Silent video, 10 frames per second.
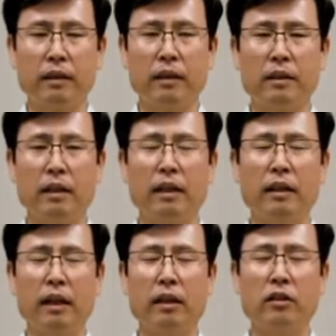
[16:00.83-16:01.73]
Sending
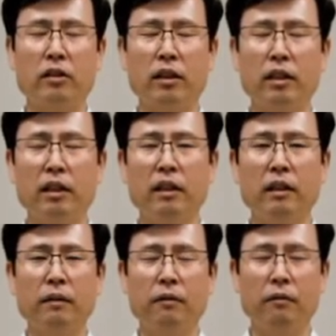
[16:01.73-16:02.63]
energy.
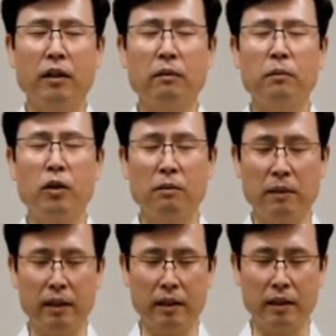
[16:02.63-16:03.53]
One more
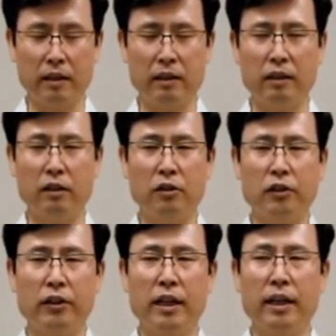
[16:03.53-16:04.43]
minute. Close
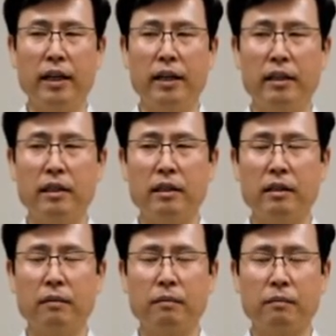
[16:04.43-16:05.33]
your eyes.
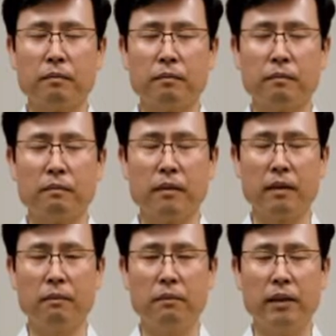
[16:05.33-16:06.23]

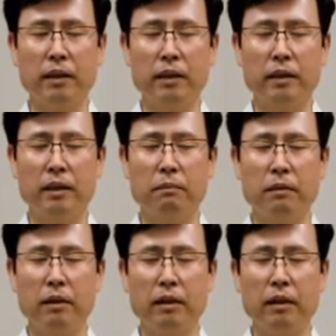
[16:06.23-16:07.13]
Breathe in
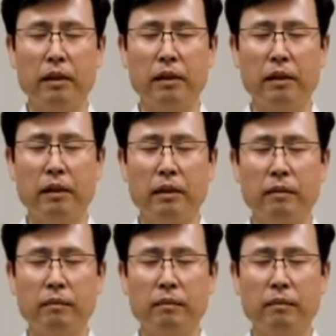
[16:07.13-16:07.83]
deeply